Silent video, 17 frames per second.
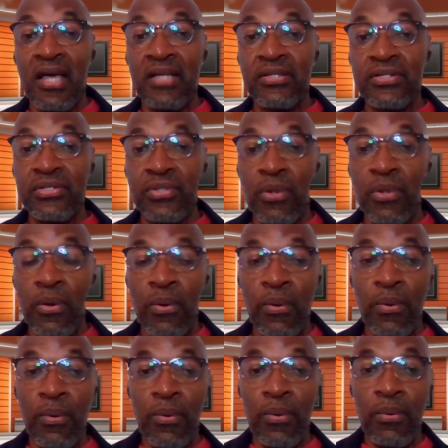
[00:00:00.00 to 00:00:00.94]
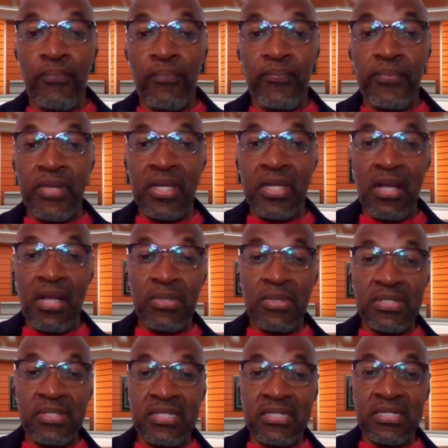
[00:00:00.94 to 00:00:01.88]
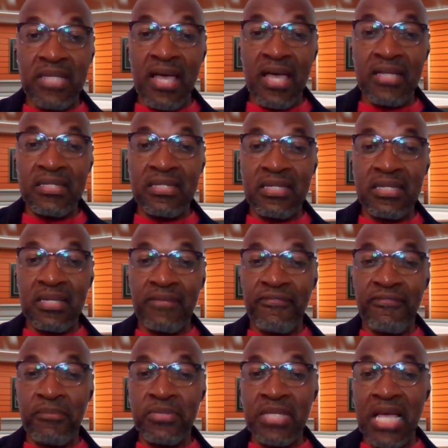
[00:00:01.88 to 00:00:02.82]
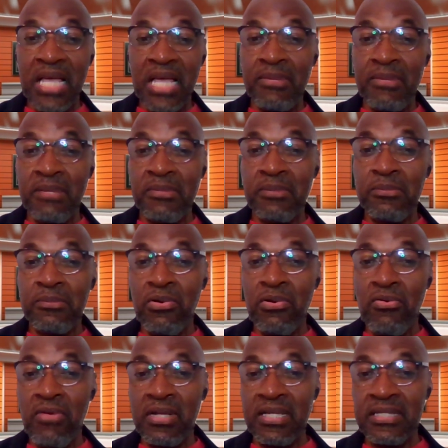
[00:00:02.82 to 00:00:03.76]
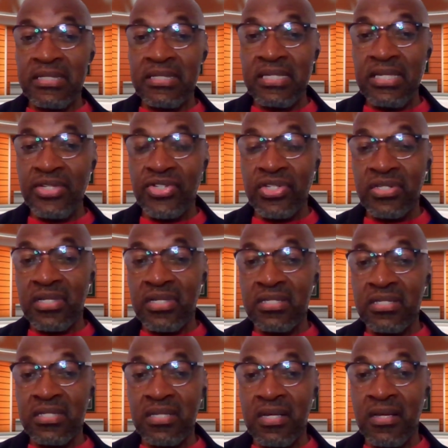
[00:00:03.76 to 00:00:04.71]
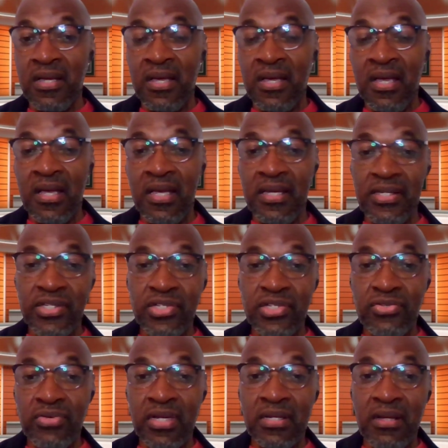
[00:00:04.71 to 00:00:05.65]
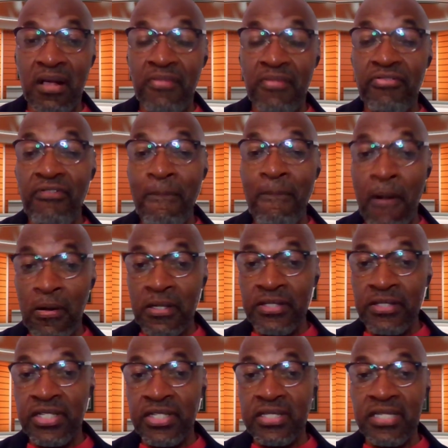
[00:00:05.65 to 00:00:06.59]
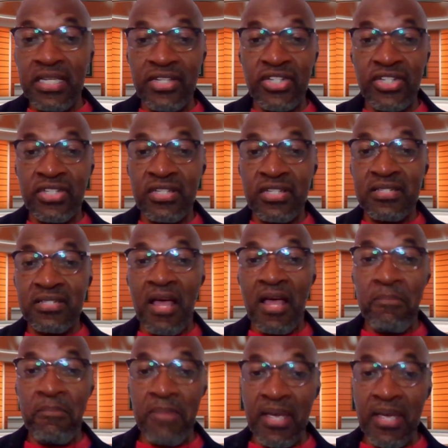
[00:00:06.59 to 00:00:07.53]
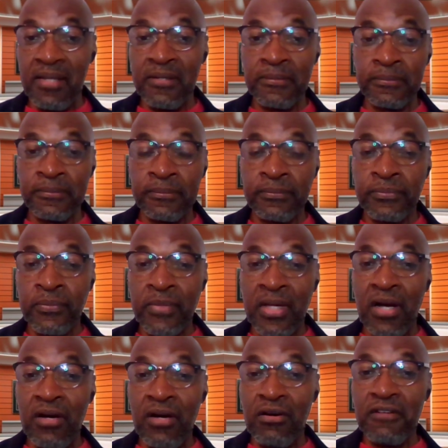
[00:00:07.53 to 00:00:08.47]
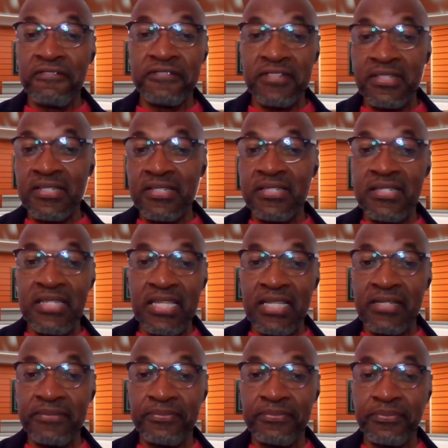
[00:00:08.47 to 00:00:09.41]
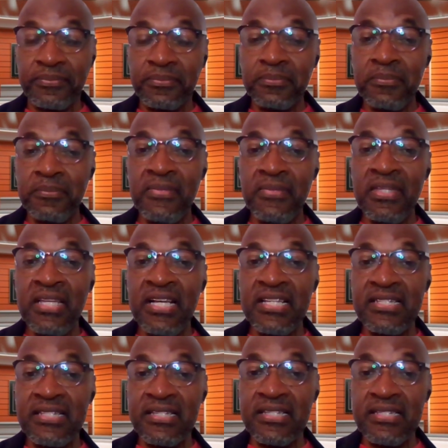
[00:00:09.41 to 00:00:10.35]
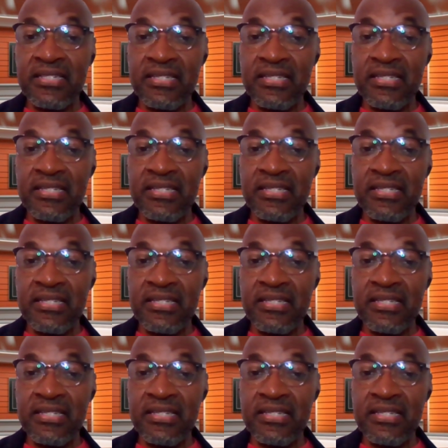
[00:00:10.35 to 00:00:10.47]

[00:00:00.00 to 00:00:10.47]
And so in our society and from time immemorial, it teaches us the history, and the anthropology teaches us that men are often seen as